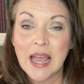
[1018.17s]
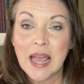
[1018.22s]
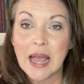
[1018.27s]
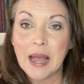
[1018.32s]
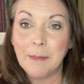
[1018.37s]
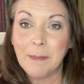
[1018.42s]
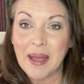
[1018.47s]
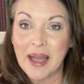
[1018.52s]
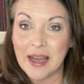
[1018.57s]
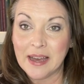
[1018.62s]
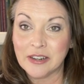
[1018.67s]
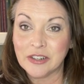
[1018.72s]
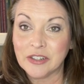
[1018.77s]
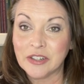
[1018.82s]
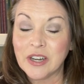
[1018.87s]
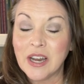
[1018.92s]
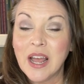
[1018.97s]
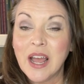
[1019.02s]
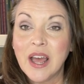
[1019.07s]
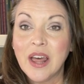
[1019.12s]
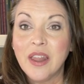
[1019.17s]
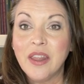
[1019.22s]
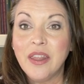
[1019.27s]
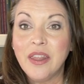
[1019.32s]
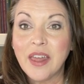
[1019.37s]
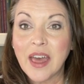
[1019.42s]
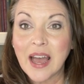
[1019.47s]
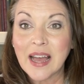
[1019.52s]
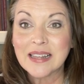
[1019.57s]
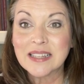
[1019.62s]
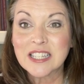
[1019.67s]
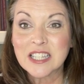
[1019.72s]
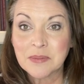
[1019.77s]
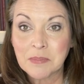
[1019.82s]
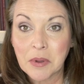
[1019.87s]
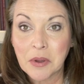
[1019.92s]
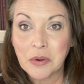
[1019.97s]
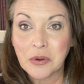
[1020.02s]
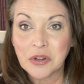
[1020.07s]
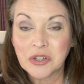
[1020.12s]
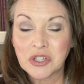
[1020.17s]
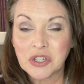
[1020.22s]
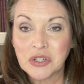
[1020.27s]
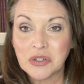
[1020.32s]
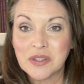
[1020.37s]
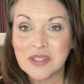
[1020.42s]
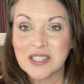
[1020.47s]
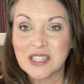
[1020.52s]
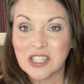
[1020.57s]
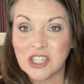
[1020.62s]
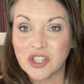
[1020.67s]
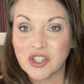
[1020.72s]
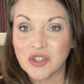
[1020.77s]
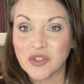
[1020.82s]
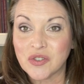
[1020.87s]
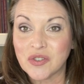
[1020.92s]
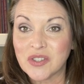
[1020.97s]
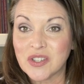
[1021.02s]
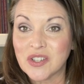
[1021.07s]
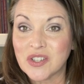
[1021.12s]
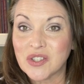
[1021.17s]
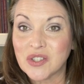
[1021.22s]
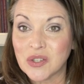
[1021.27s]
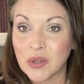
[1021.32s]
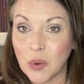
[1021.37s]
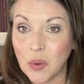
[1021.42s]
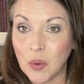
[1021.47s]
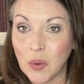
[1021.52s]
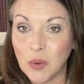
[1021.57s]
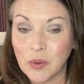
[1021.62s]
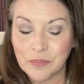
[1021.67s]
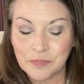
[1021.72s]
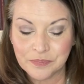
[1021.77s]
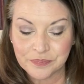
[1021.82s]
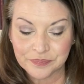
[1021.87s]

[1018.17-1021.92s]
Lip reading: a pattern that spoke to the stitcher's soul.